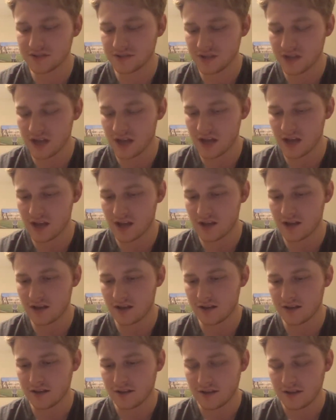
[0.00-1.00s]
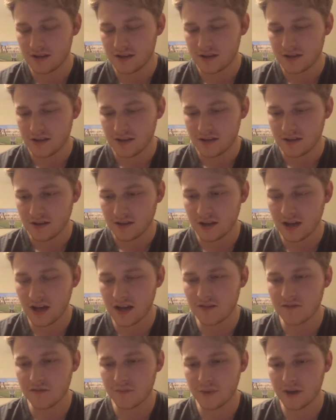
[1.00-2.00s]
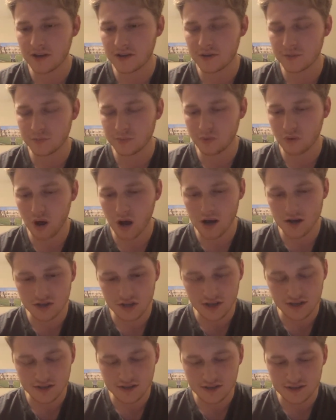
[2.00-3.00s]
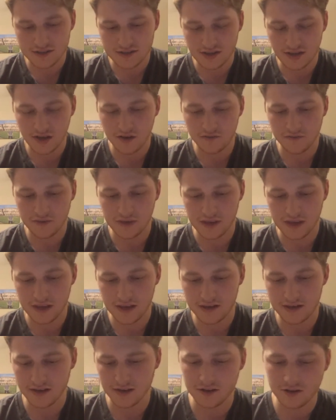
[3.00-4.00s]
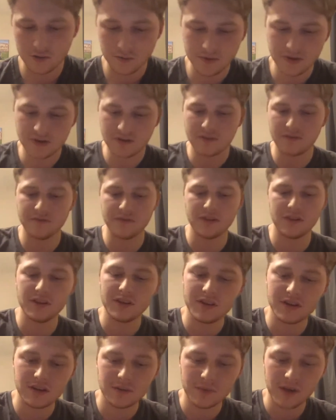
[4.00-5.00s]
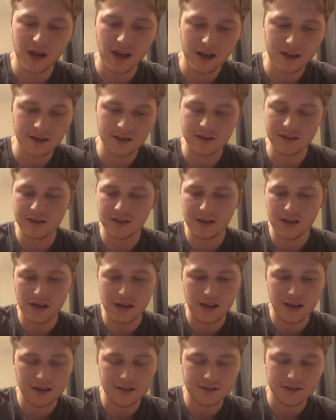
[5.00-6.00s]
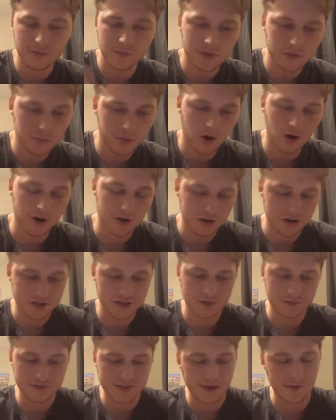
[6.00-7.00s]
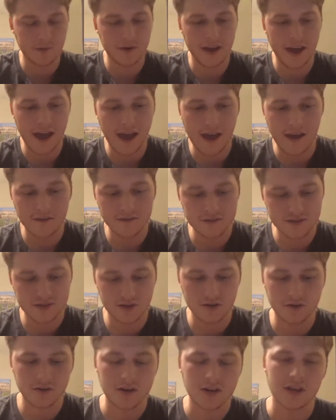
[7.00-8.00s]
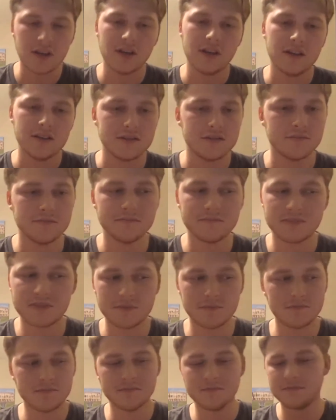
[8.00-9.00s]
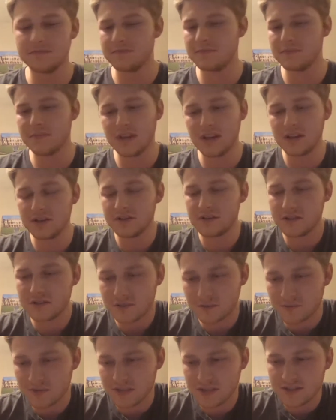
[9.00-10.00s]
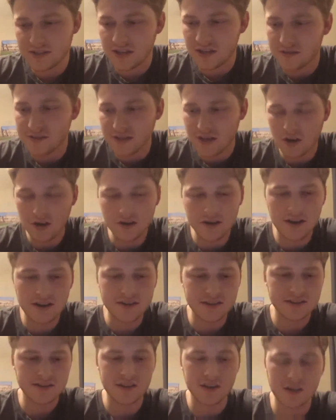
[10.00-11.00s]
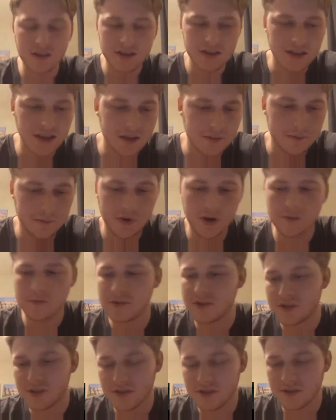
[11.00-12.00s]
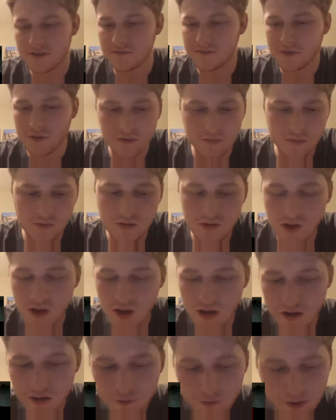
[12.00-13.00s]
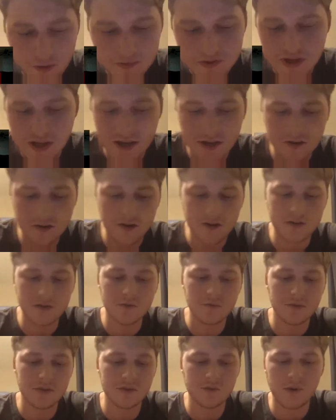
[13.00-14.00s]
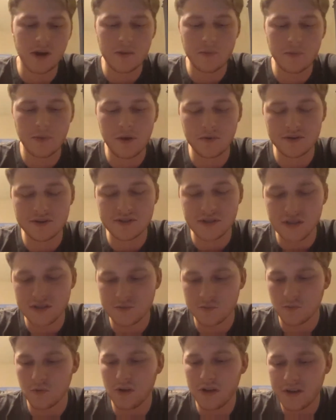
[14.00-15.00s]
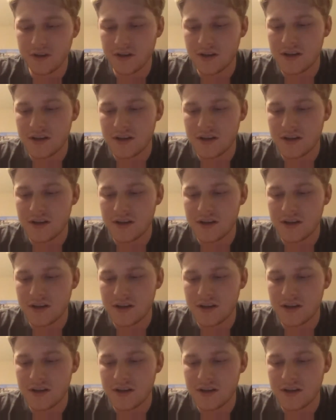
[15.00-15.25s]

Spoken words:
kind of about the project itself and a little bit of the validity behind it and some of the partnerships that we have. So some details that aren't necessarily like publicly viewable on our website or in the white paper and such. One